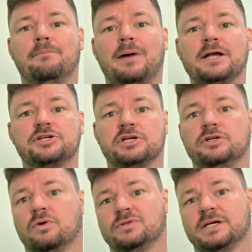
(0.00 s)
punch
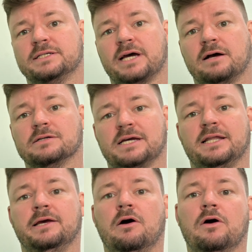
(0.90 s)
in your details
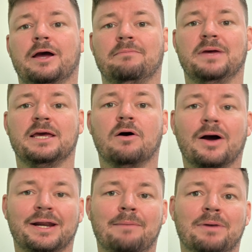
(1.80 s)
and the
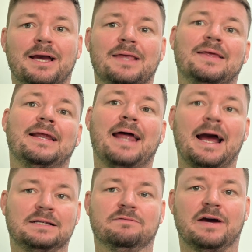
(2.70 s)
IMEI number, and then it
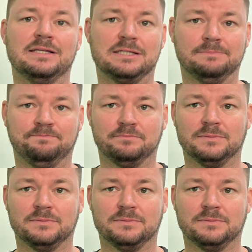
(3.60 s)
activates it.